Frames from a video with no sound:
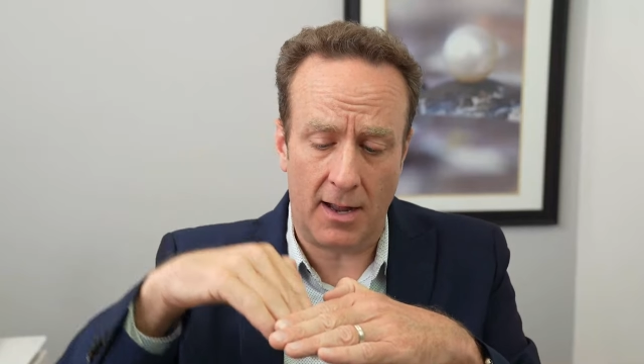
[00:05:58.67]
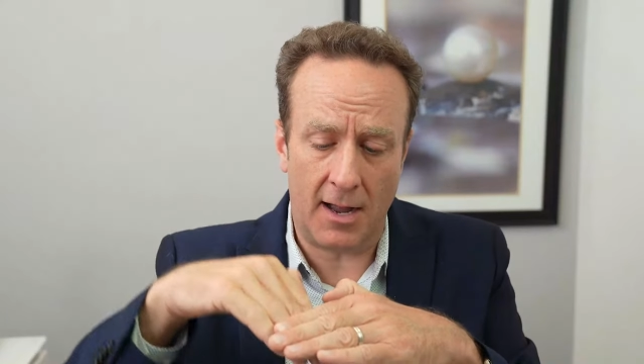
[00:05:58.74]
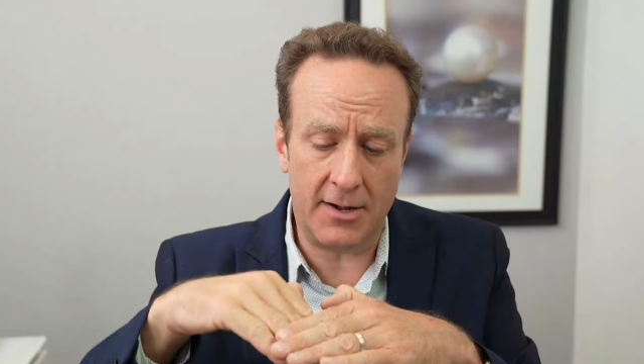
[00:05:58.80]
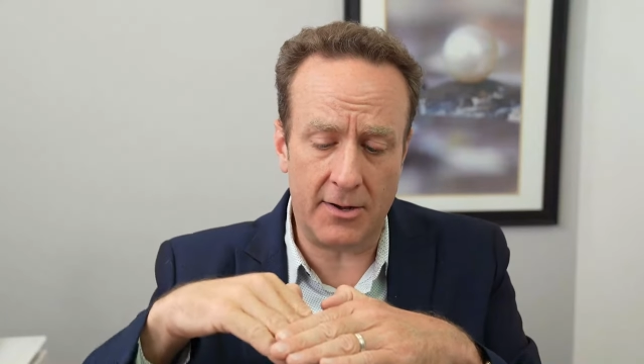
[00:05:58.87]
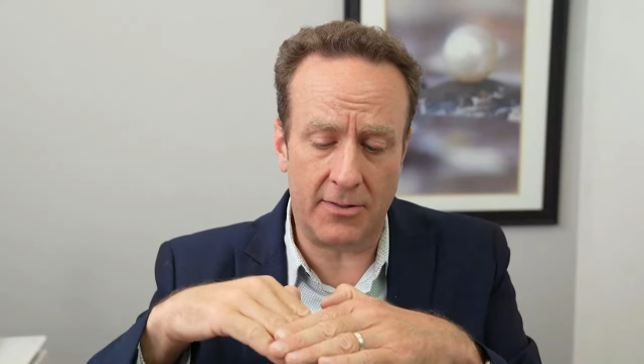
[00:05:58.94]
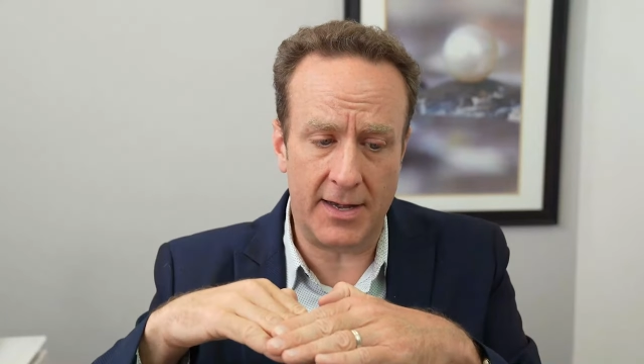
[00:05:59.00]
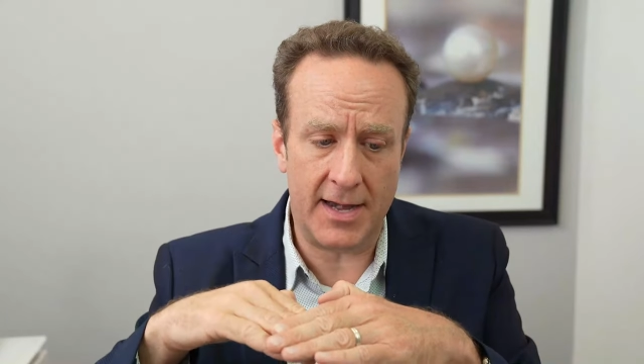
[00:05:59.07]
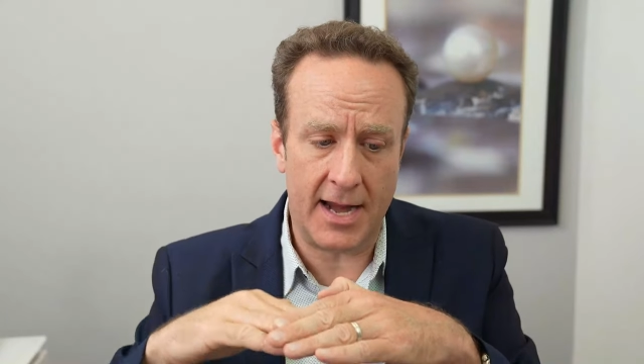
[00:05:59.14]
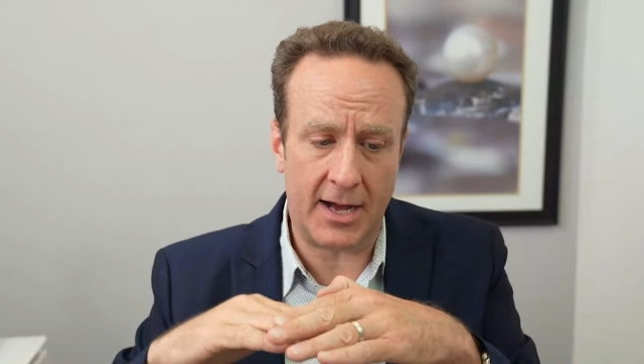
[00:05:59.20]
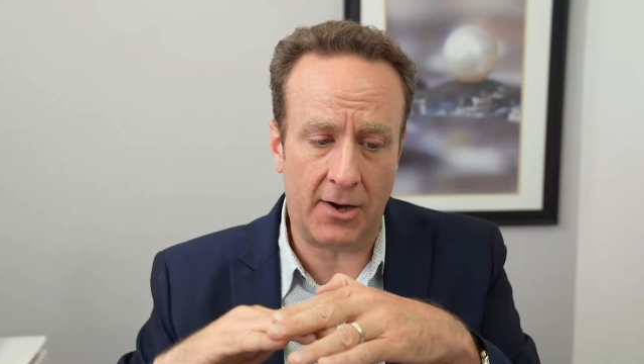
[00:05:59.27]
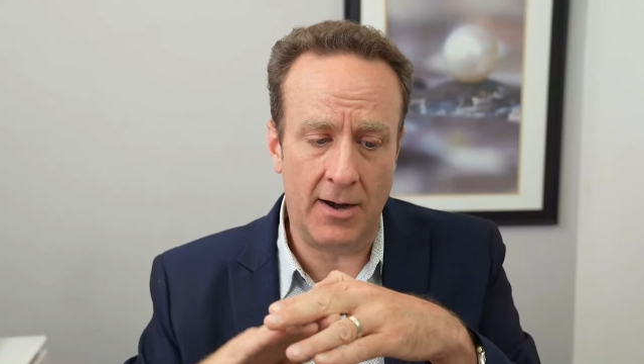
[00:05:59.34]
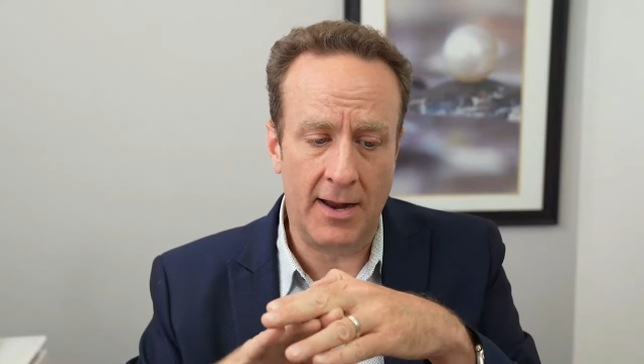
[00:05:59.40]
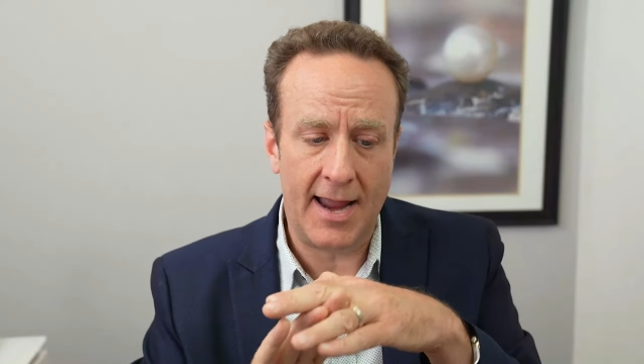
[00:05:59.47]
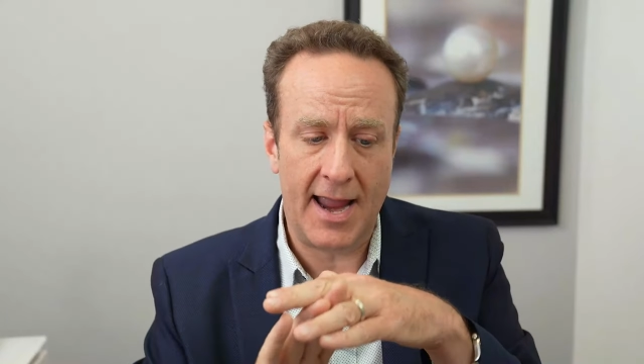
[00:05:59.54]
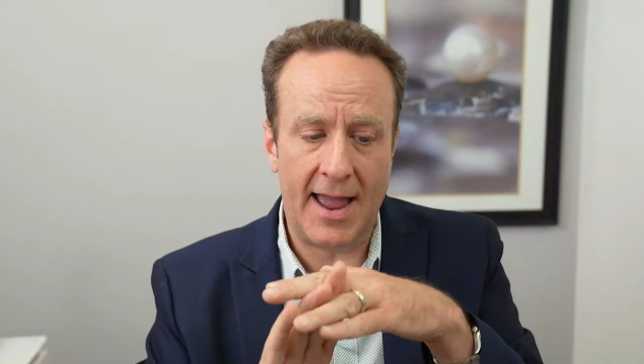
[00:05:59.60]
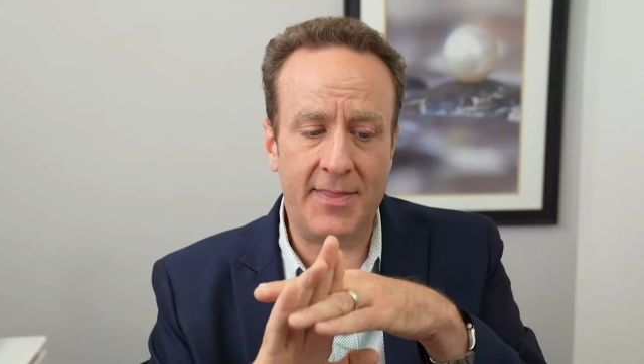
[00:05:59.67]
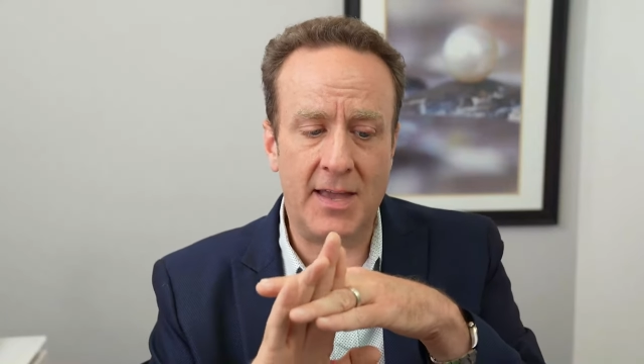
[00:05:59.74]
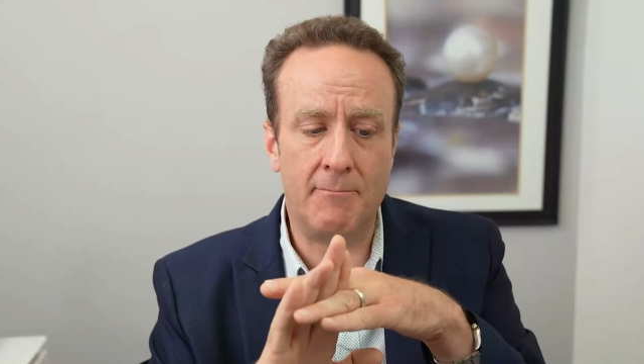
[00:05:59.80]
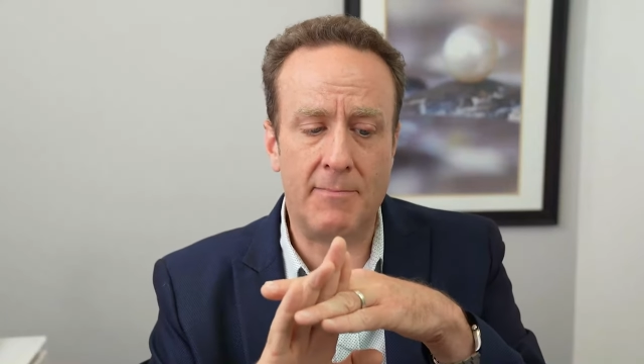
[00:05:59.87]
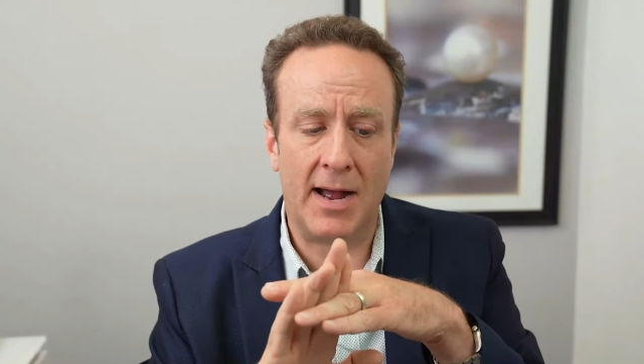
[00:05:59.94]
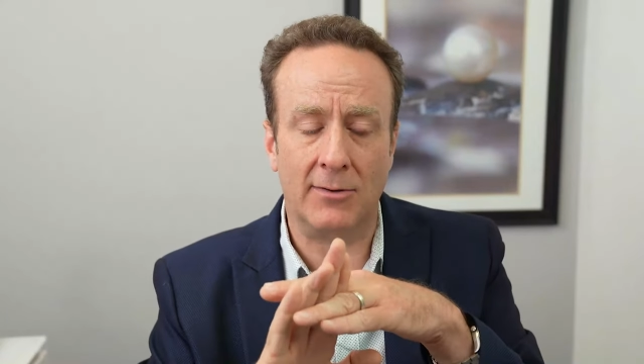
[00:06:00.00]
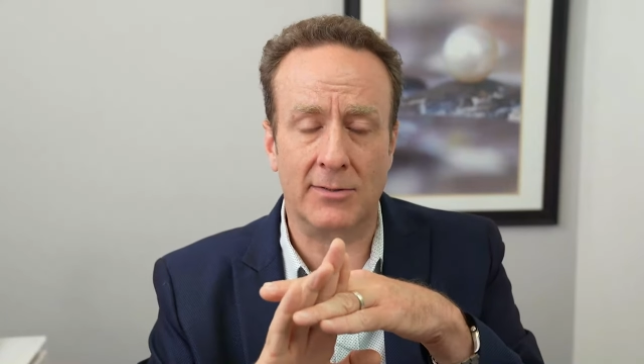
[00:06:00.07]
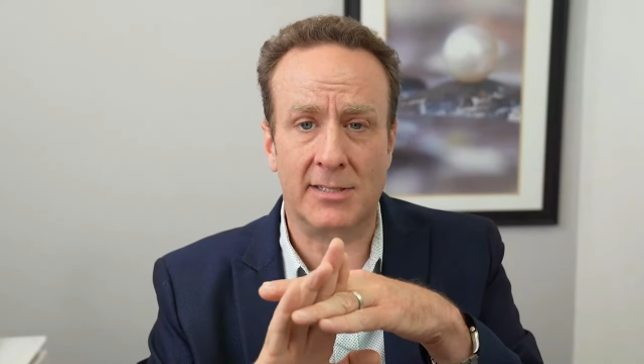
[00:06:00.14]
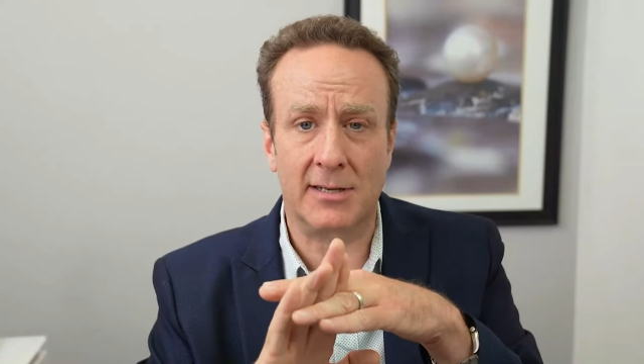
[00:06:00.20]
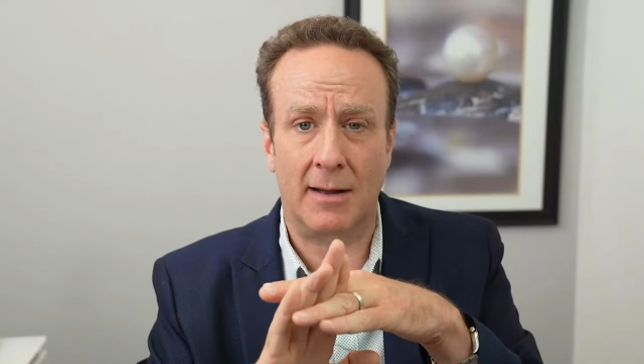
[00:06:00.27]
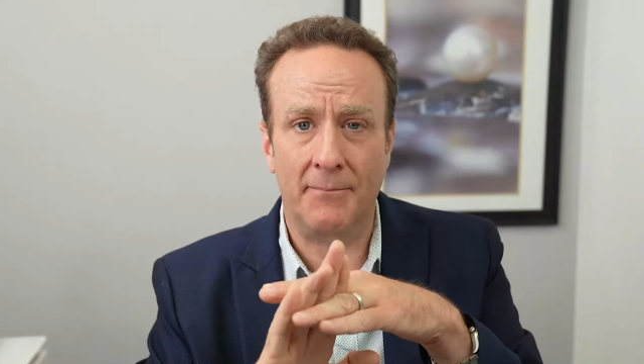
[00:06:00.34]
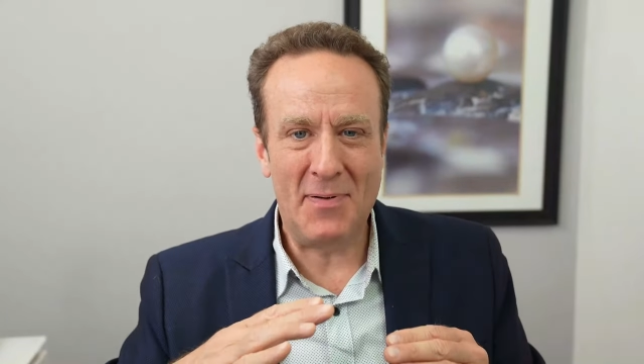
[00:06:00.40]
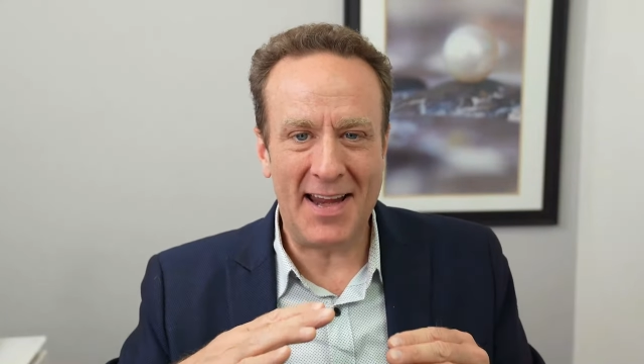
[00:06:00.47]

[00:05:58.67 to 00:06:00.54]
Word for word: under the nacre, and then bounce up.